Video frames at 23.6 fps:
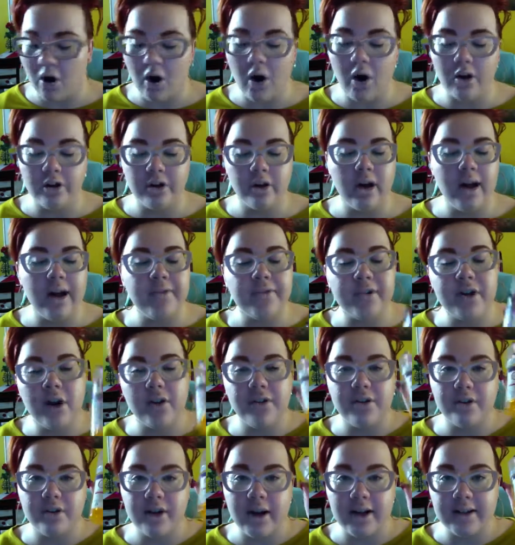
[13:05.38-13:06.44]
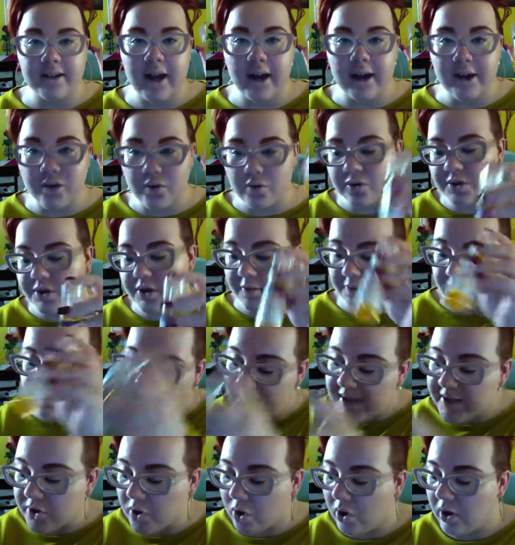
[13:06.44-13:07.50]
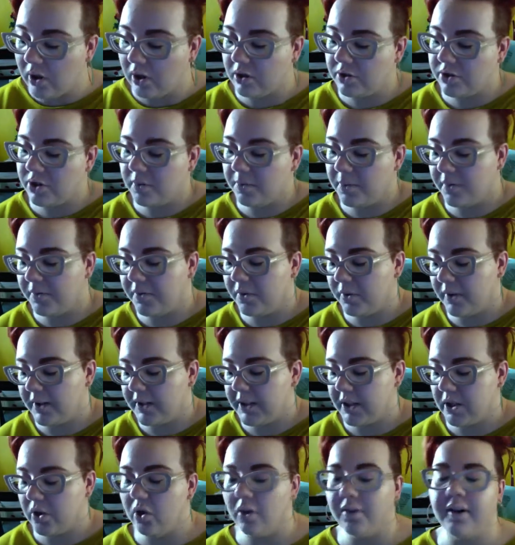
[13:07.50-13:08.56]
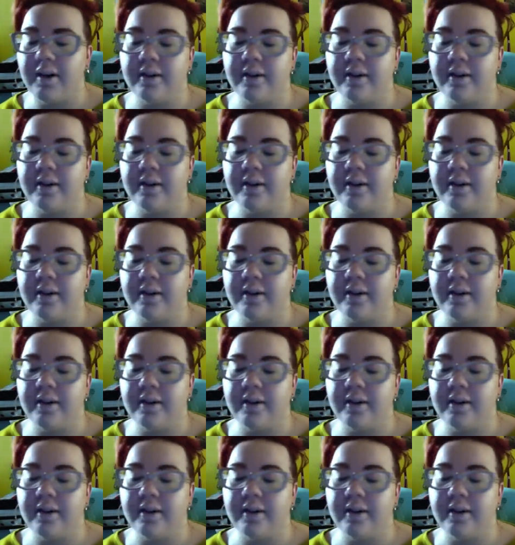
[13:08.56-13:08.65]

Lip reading: on every other night I use the face oil on top of the retinol,